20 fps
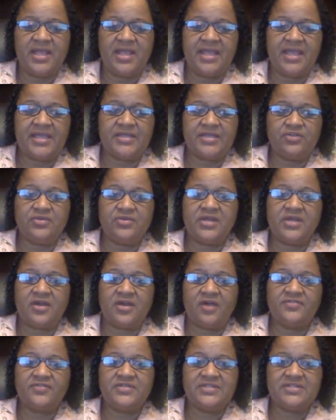And you can
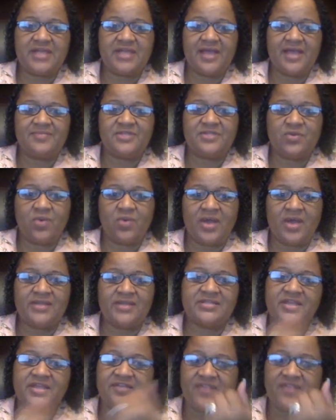oftentimes in
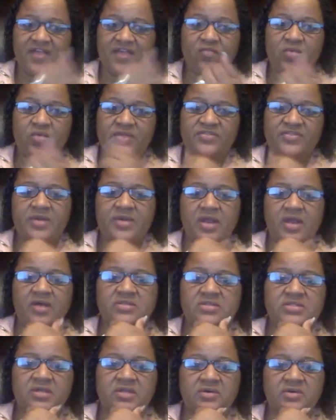quantitative have one theory
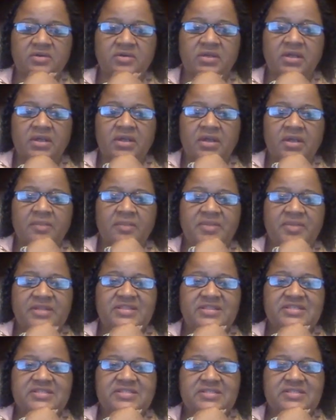also. But
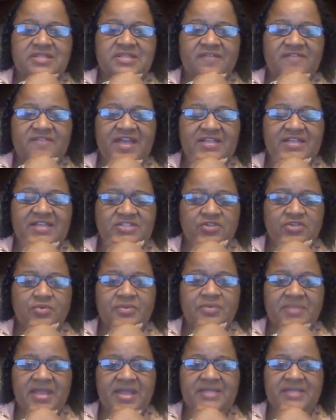the fact still
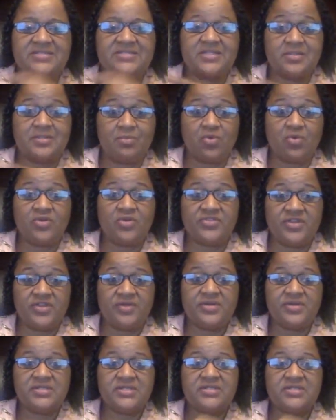remains that the more
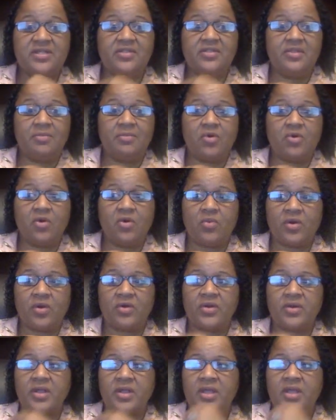theories, the more
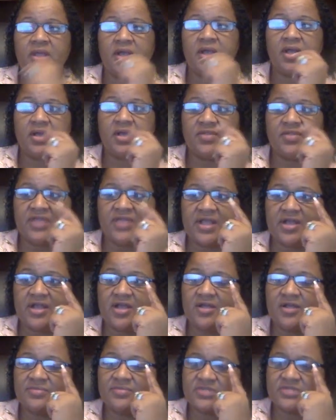work that
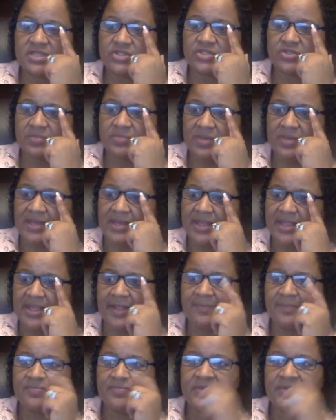comes into
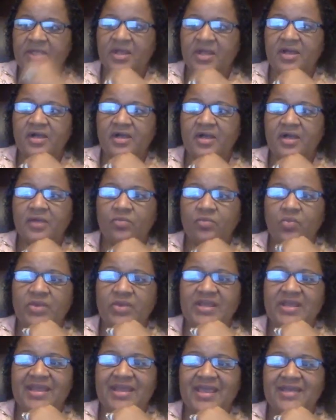play
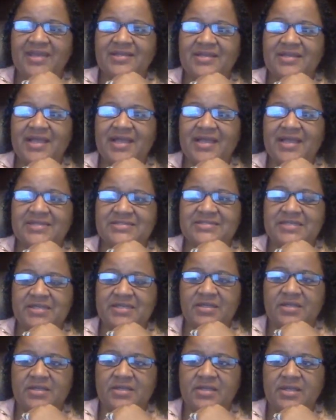when
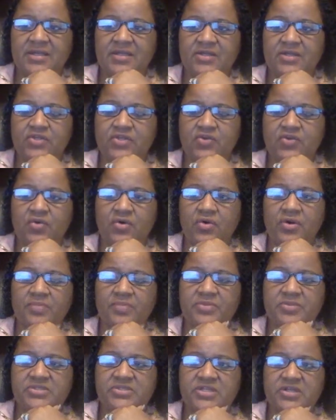analyzing your
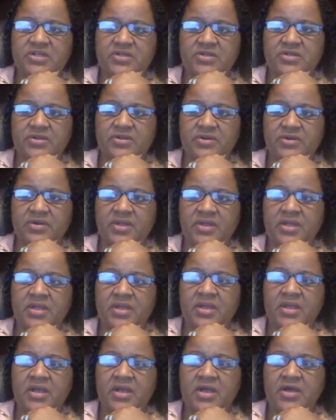particular
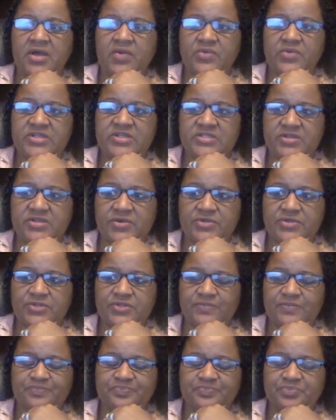
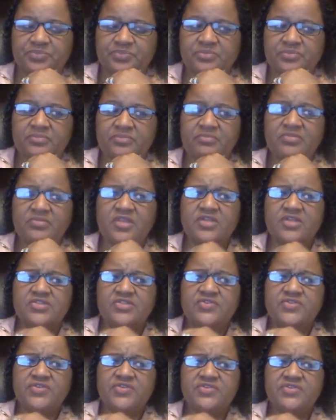research.
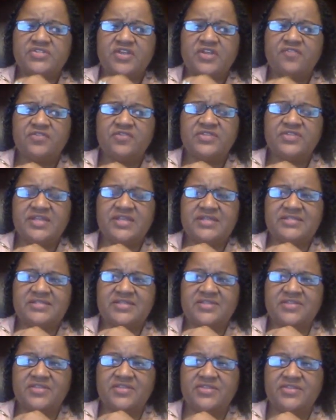So there's several things
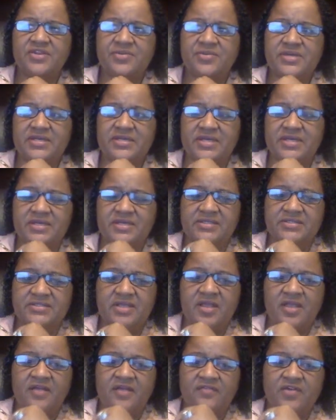that the theory does.
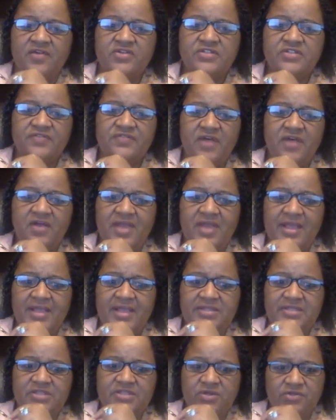First of all, like I
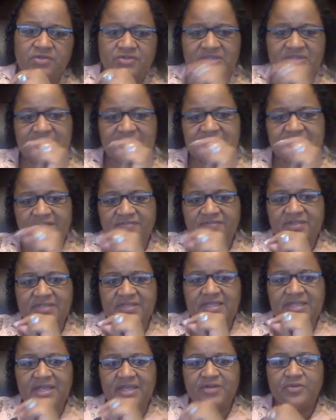told you, it
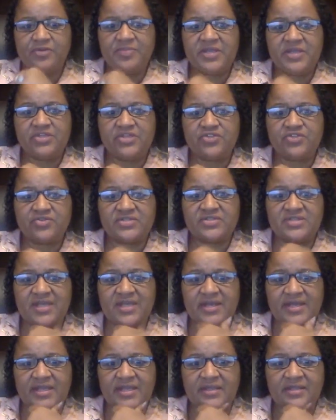definitely underpins your
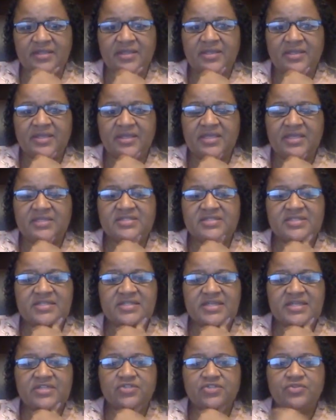study. It is the
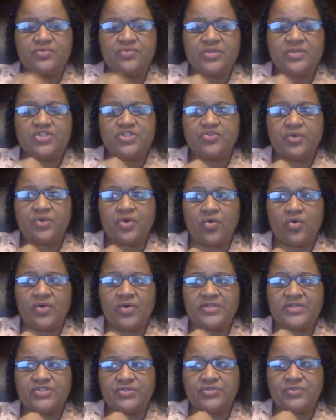lens through which you are
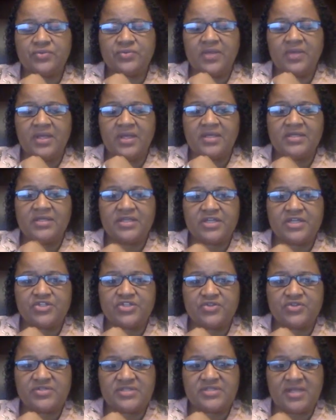going to look at
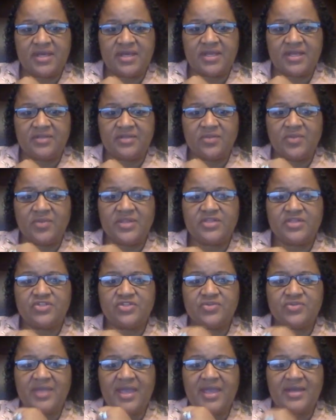your study, the way that
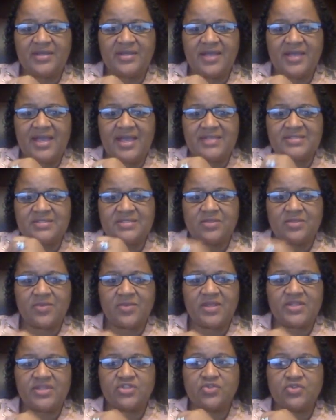you analyze it, the way
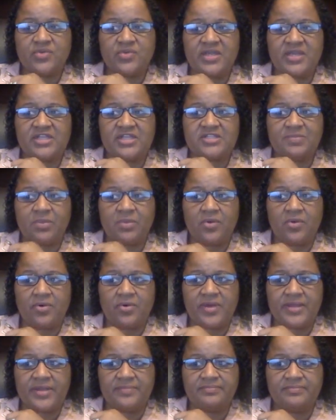that you explore
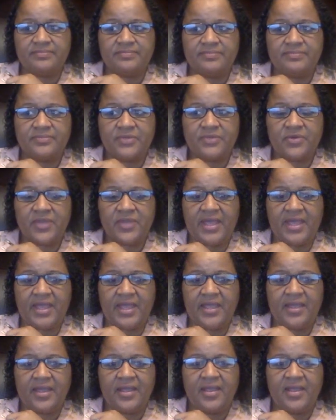it.
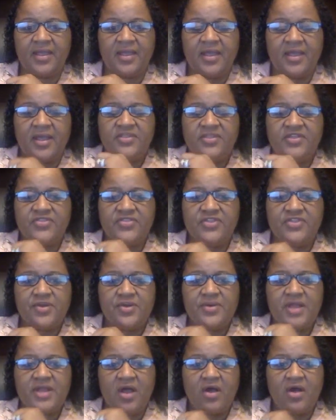Okay. The
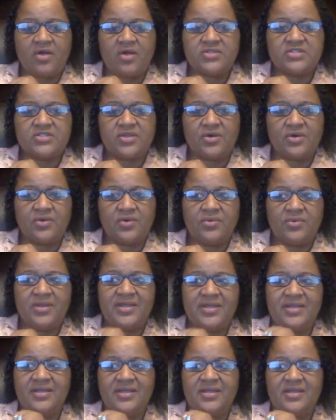theory also
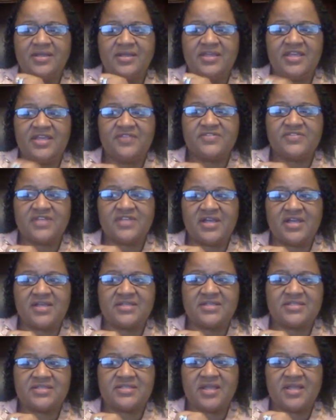gives
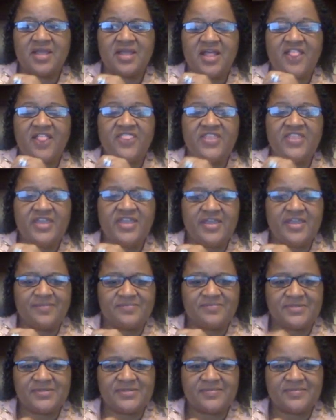us
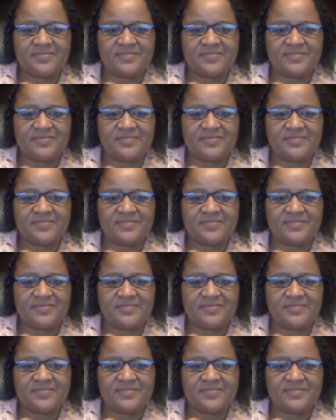themes.